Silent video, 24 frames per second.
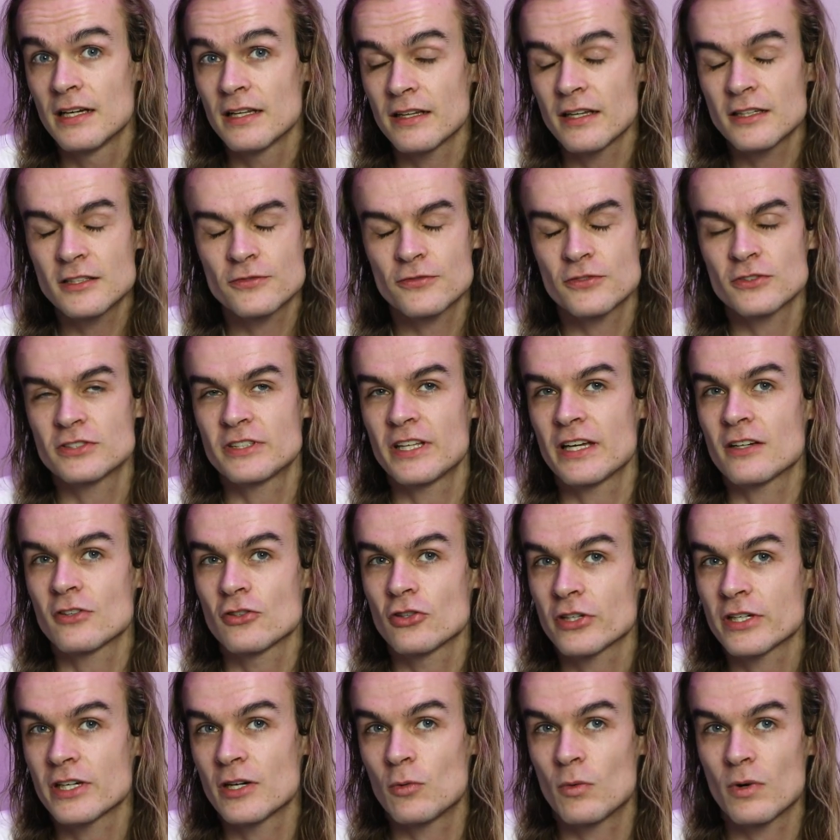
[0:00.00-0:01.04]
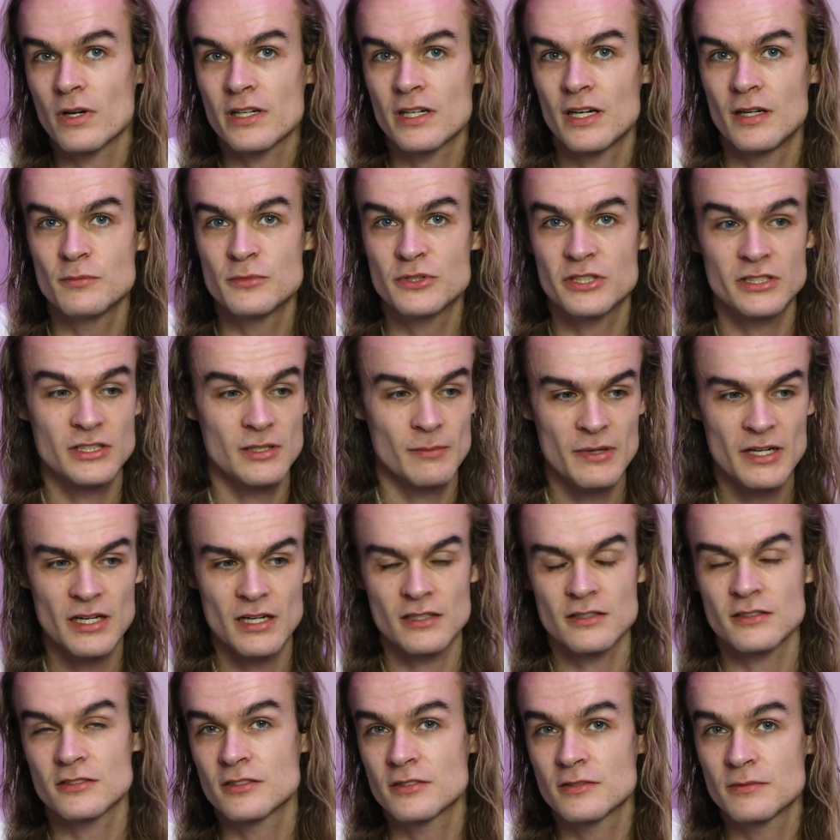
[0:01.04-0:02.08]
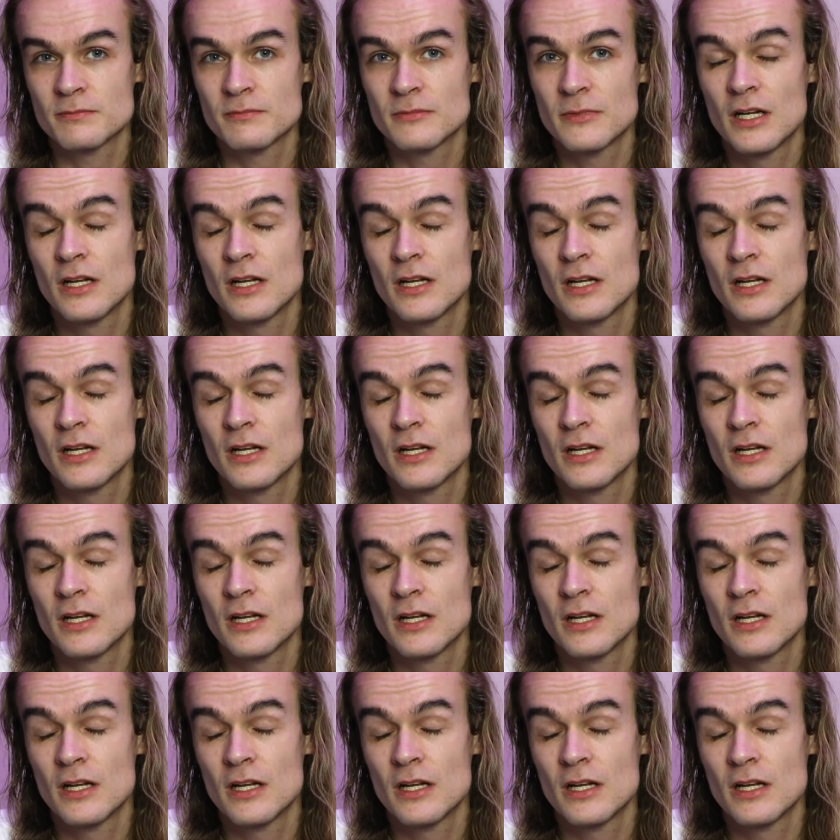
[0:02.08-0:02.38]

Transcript: Let's first take a look at what comes in the box.